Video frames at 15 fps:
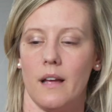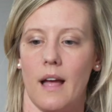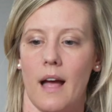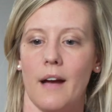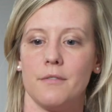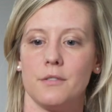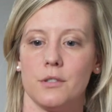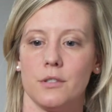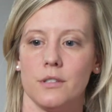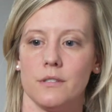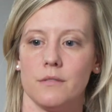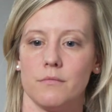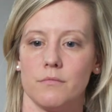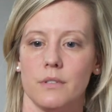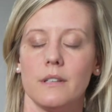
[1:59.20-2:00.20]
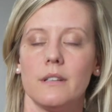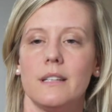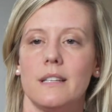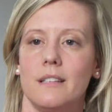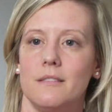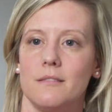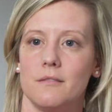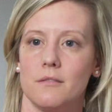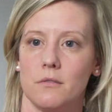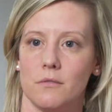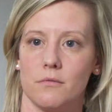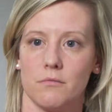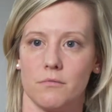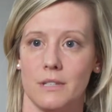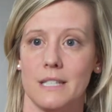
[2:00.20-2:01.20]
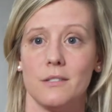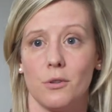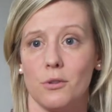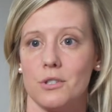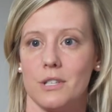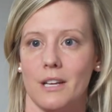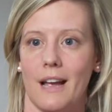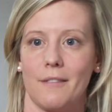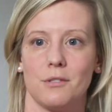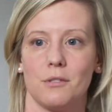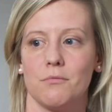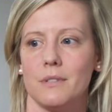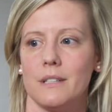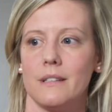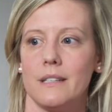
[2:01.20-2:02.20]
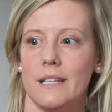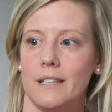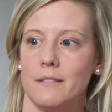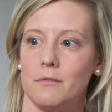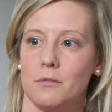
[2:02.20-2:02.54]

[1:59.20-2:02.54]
after really researching, after really